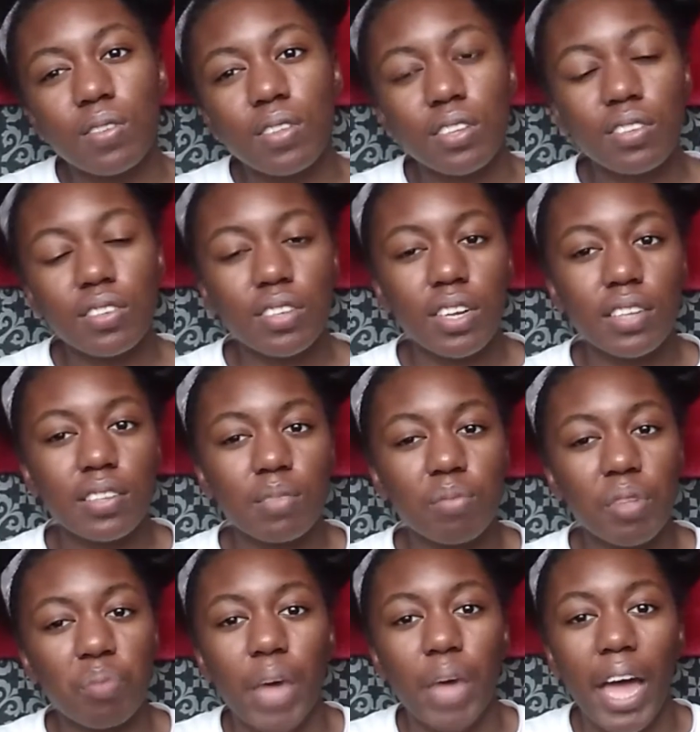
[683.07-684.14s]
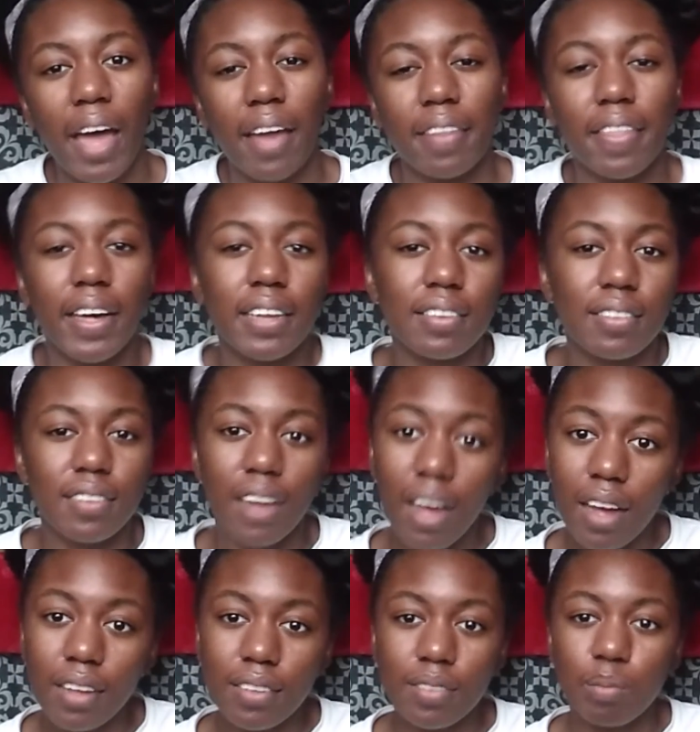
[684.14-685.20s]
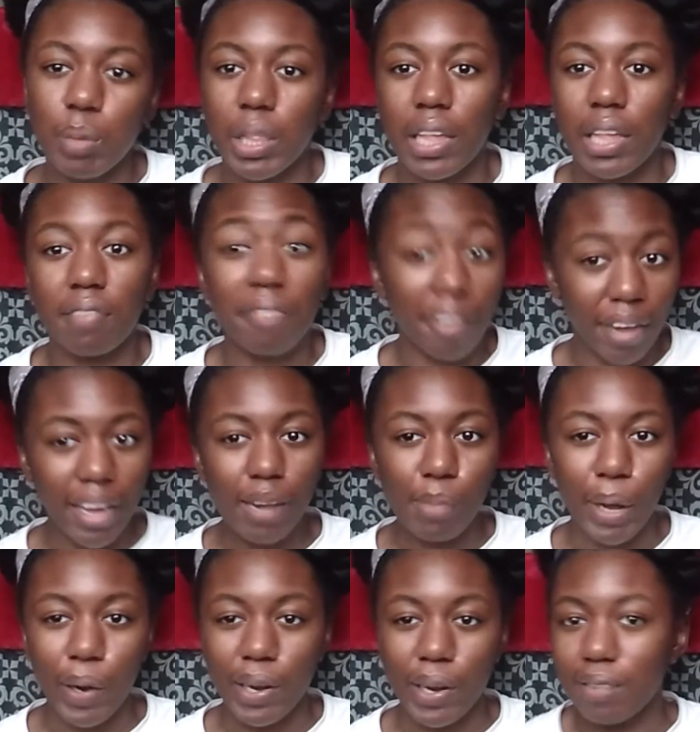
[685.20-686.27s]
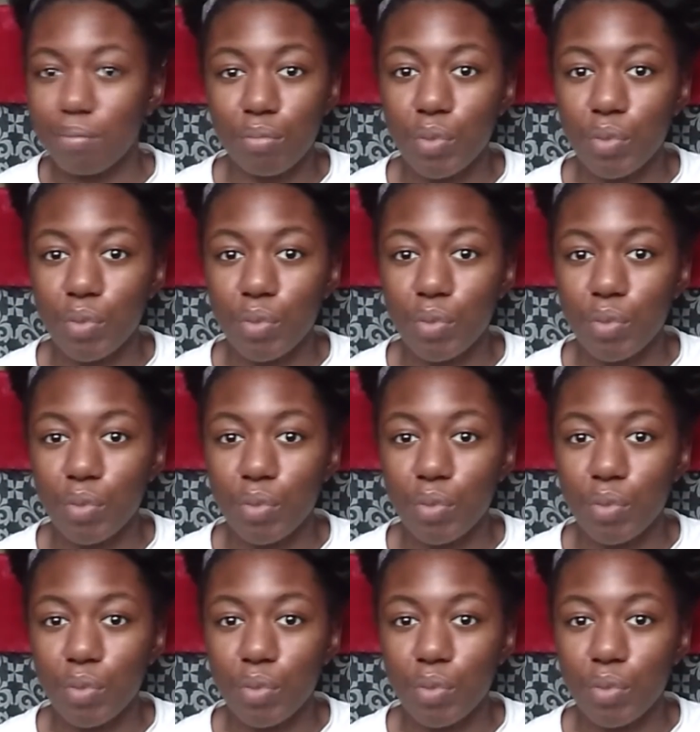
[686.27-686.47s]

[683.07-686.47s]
you saw something bad. That sucks, but like, forget about it.